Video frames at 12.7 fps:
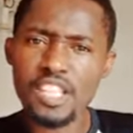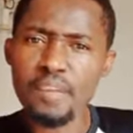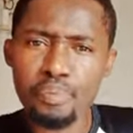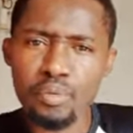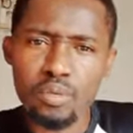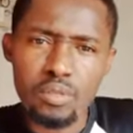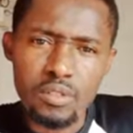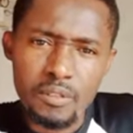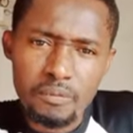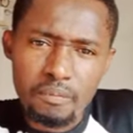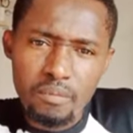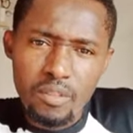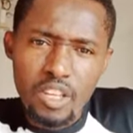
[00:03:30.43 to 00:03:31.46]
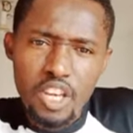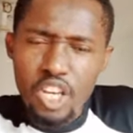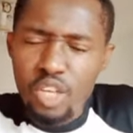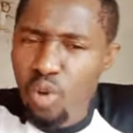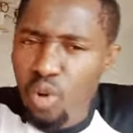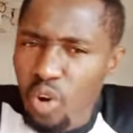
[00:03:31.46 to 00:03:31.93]
Simple.
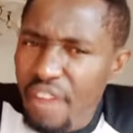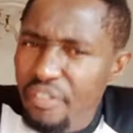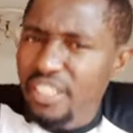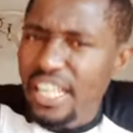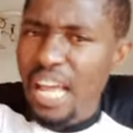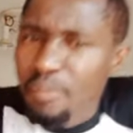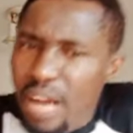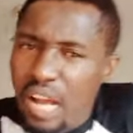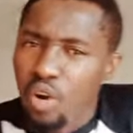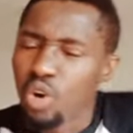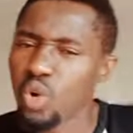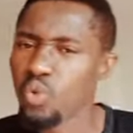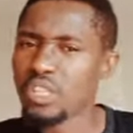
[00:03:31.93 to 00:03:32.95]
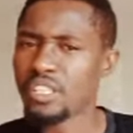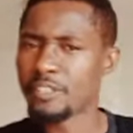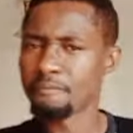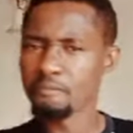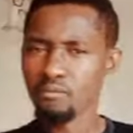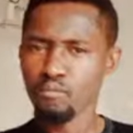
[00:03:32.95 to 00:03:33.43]
You know, every time I
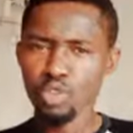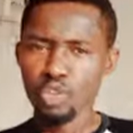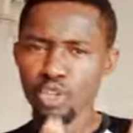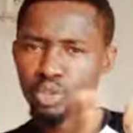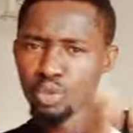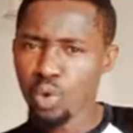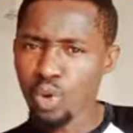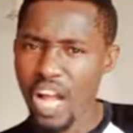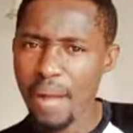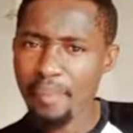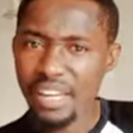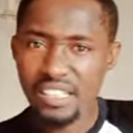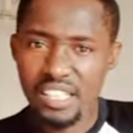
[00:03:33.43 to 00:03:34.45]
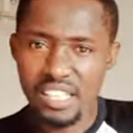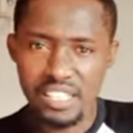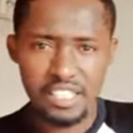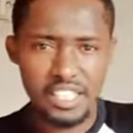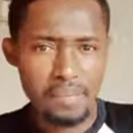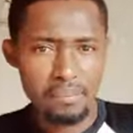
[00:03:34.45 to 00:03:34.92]
always talk about
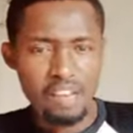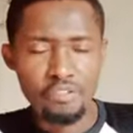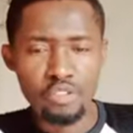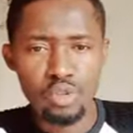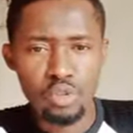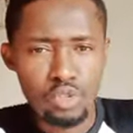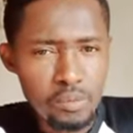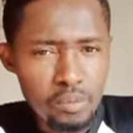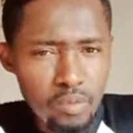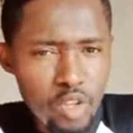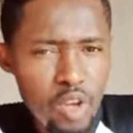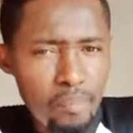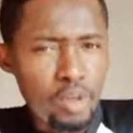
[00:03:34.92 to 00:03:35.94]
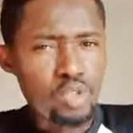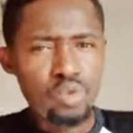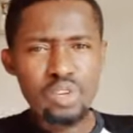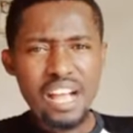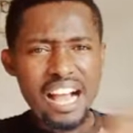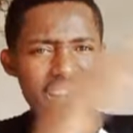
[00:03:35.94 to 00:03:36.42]
this in my videos,
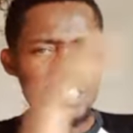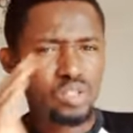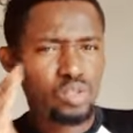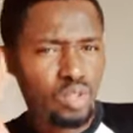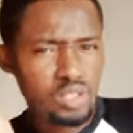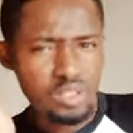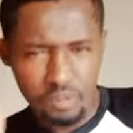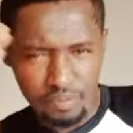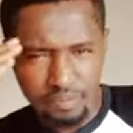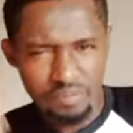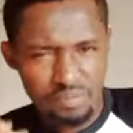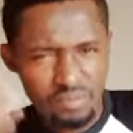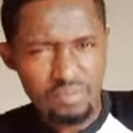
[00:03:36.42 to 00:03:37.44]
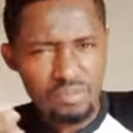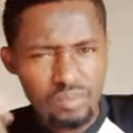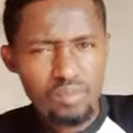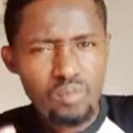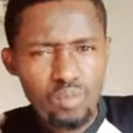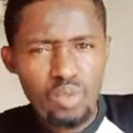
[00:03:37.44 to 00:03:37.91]
but you guys don't
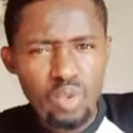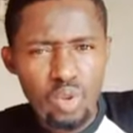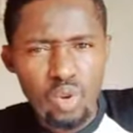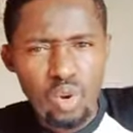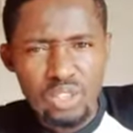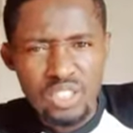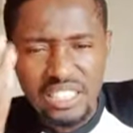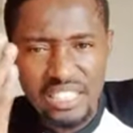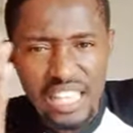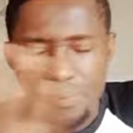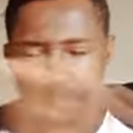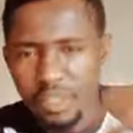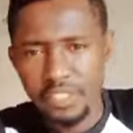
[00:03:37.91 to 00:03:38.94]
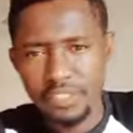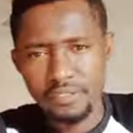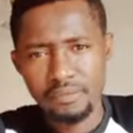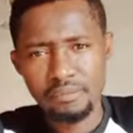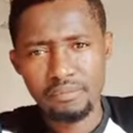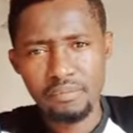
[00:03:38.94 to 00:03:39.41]
understand me,